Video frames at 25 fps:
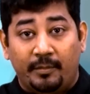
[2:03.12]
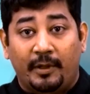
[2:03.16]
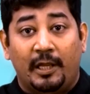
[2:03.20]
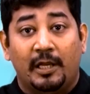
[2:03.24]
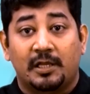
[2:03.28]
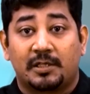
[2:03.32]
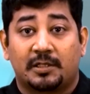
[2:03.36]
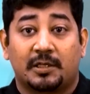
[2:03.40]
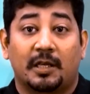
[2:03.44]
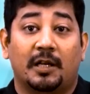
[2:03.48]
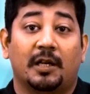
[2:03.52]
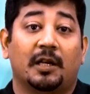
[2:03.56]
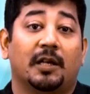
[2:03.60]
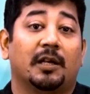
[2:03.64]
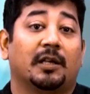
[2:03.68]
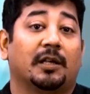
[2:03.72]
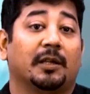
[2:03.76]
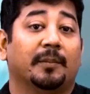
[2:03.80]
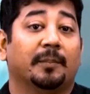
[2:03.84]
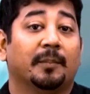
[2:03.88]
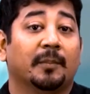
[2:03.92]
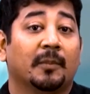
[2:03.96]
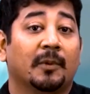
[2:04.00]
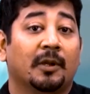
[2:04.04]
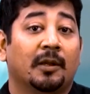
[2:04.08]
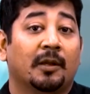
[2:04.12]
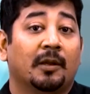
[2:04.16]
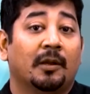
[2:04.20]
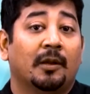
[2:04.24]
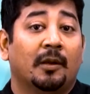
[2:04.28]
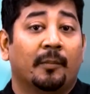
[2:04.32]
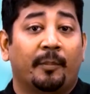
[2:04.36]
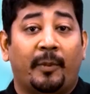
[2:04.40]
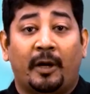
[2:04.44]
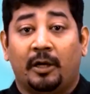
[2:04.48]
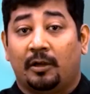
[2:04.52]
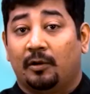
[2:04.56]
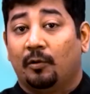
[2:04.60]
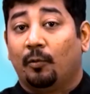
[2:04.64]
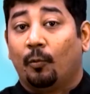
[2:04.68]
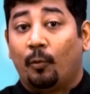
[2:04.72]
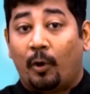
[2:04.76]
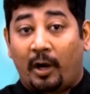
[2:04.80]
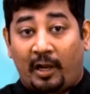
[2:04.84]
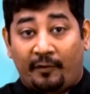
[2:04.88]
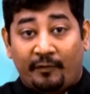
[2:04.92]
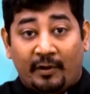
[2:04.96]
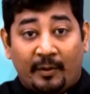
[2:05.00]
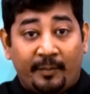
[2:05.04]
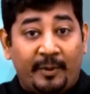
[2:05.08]
male sterility. But
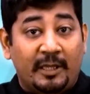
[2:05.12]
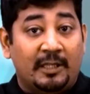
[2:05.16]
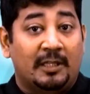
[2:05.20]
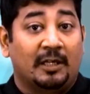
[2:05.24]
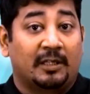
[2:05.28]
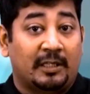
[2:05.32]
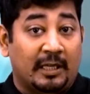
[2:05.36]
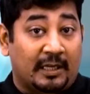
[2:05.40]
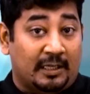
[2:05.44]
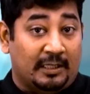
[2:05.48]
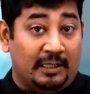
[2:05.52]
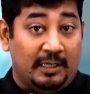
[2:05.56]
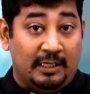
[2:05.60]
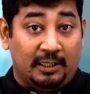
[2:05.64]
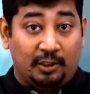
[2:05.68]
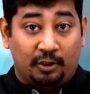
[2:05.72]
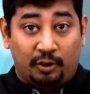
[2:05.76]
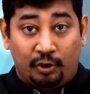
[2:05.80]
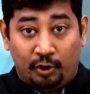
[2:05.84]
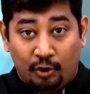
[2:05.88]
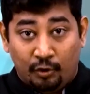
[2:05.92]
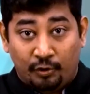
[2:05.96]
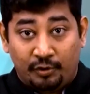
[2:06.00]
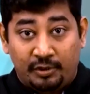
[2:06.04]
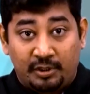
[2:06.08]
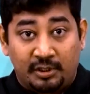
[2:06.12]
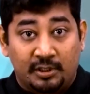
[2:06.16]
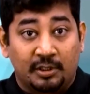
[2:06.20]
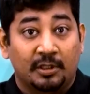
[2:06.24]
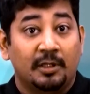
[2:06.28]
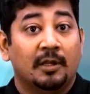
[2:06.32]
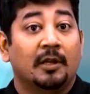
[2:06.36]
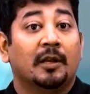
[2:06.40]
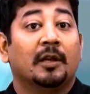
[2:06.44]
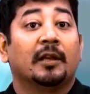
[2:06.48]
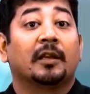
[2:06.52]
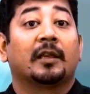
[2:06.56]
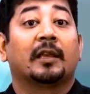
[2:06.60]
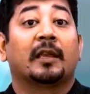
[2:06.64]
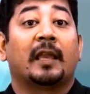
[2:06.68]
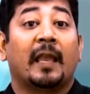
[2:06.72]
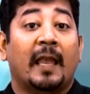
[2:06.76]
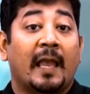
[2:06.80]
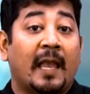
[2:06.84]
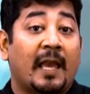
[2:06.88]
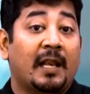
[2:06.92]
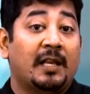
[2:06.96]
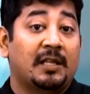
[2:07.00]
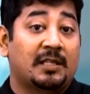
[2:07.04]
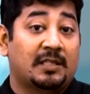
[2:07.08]
whatever be the technique used,
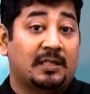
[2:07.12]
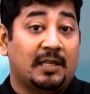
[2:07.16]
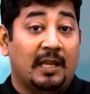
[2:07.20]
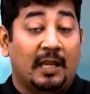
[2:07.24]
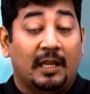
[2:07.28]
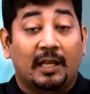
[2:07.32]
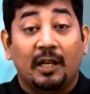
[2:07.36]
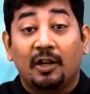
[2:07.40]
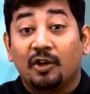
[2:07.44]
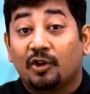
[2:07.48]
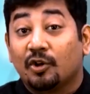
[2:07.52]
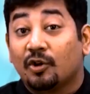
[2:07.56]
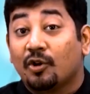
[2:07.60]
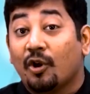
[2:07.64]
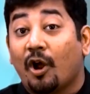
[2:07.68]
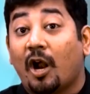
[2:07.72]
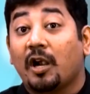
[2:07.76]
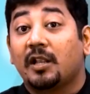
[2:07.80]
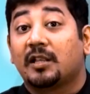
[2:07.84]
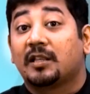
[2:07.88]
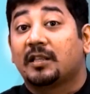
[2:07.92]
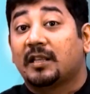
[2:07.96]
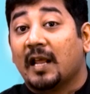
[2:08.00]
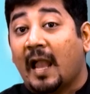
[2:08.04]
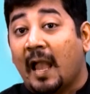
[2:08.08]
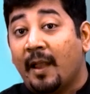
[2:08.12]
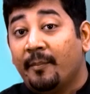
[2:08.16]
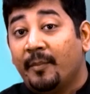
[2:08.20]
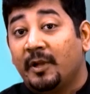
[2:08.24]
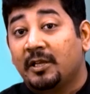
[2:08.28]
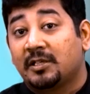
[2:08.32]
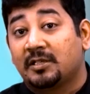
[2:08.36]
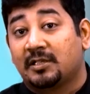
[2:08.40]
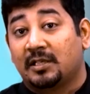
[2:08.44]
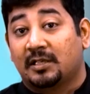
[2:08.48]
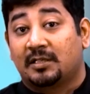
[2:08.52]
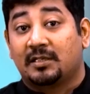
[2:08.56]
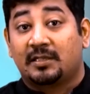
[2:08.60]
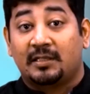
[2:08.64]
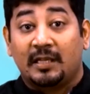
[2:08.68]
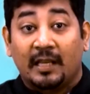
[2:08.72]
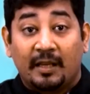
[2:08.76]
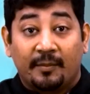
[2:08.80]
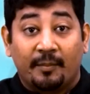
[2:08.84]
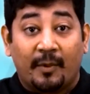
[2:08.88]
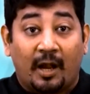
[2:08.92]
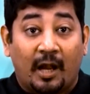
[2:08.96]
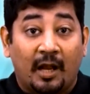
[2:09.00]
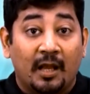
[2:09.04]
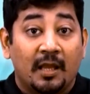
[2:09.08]
care is taken to not damage the
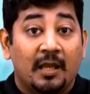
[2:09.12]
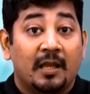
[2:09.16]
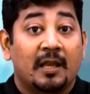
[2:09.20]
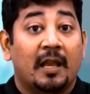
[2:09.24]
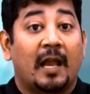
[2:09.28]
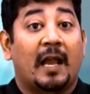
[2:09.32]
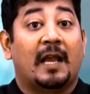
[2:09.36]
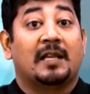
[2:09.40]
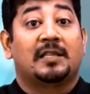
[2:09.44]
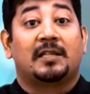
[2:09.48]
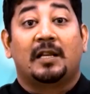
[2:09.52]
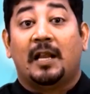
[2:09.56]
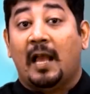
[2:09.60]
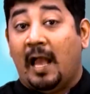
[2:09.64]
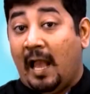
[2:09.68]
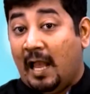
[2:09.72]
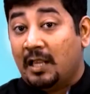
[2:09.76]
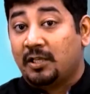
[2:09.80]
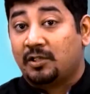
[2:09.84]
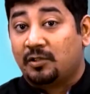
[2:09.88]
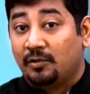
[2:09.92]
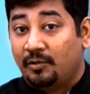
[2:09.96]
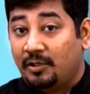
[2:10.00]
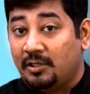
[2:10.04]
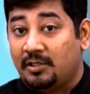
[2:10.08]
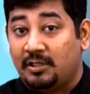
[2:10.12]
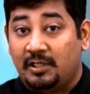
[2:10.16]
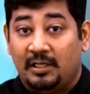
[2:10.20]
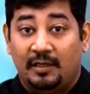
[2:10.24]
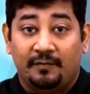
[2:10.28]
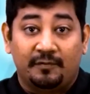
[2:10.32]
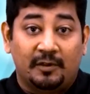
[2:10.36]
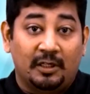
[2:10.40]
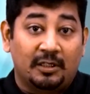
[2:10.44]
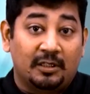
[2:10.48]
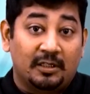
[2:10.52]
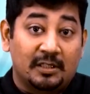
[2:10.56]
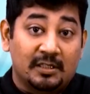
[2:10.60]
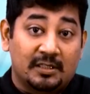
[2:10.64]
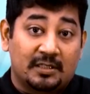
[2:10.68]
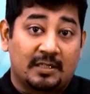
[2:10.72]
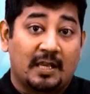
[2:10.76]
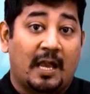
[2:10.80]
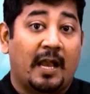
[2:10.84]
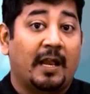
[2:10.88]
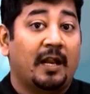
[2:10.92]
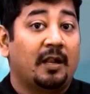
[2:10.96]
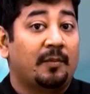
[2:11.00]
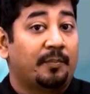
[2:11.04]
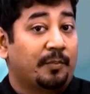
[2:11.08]
stigma as it has to receive the
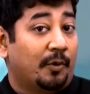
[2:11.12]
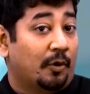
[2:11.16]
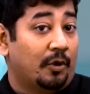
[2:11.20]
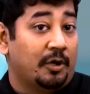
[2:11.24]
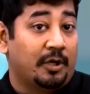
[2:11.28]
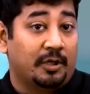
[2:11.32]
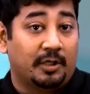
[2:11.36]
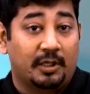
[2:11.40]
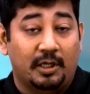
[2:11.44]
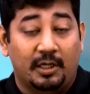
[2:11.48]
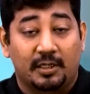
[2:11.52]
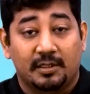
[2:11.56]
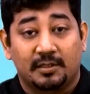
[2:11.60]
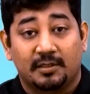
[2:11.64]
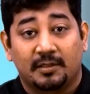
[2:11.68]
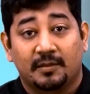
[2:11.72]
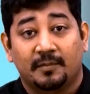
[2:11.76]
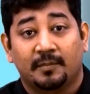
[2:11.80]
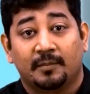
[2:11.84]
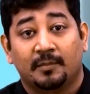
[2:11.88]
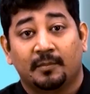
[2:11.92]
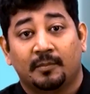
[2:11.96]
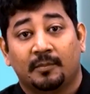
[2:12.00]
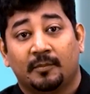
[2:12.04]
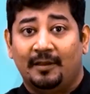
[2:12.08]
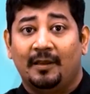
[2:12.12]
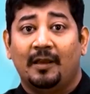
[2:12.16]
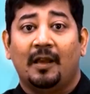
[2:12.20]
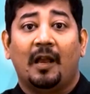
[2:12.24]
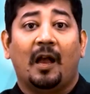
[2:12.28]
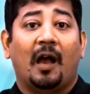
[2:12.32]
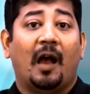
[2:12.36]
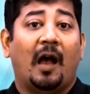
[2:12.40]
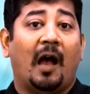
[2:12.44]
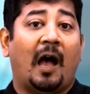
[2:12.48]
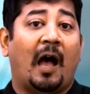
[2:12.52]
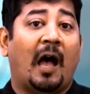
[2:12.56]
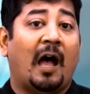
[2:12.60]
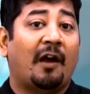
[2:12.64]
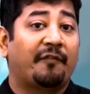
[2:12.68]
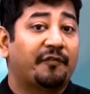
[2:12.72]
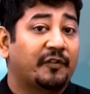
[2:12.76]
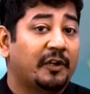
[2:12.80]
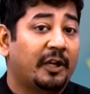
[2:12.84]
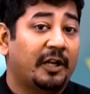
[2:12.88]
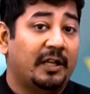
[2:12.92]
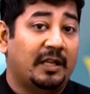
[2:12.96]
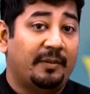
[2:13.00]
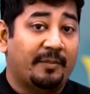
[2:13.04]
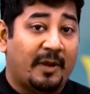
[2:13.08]
desired pollen grains.
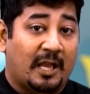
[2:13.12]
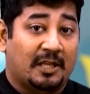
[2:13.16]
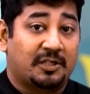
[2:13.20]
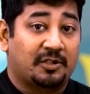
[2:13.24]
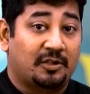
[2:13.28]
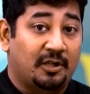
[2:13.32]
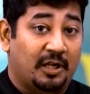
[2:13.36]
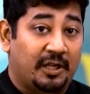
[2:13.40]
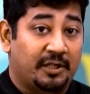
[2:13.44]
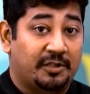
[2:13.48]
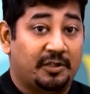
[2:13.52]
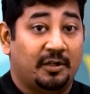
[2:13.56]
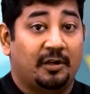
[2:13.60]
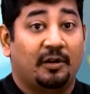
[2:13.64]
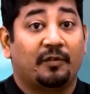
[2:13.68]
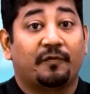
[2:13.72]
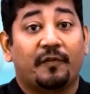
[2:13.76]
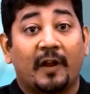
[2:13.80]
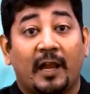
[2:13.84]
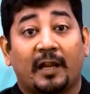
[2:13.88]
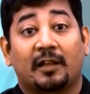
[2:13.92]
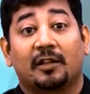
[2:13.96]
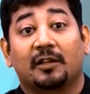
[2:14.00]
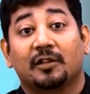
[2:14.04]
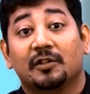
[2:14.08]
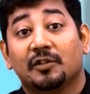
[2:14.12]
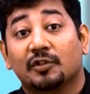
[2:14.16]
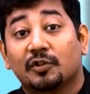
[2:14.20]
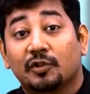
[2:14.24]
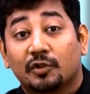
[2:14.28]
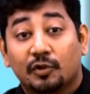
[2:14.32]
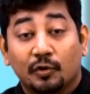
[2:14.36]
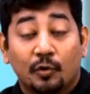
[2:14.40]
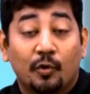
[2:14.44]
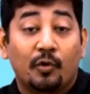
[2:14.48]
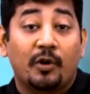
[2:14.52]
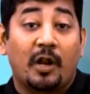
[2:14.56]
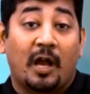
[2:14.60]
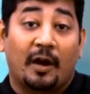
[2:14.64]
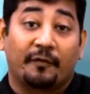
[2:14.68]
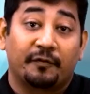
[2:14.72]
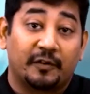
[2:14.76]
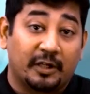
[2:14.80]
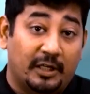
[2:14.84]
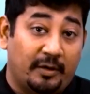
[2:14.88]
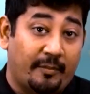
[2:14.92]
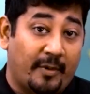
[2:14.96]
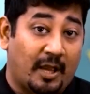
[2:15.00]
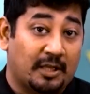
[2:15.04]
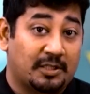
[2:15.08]
After emasculation, in fact, soon
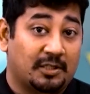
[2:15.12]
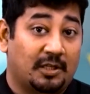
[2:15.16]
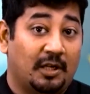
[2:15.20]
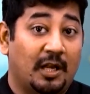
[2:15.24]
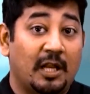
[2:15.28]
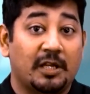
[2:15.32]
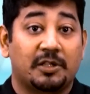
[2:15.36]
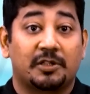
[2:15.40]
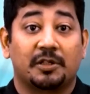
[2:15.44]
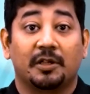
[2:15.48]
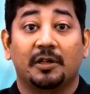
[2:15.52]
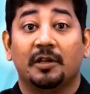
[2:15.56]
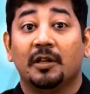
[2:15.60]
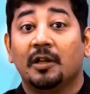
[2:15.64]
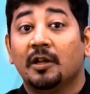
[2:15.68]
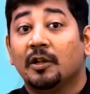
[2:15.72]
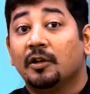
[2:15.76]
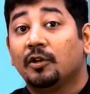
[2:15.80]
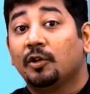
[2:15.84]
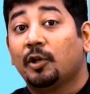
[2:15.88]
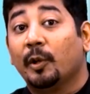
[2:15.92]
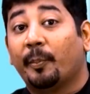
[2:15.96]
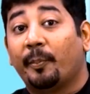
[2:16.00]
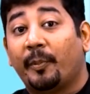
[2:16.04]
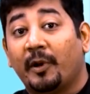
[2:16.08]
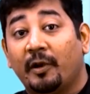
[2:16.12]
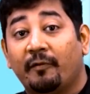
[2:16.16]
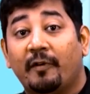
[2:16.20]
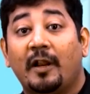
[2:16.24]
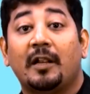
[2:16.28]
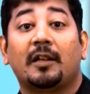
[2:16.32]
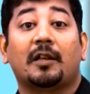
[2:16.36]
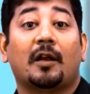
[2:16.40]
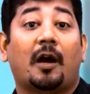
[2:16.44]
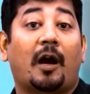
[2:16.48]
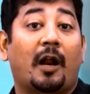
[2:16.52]
after emasculation, to prevent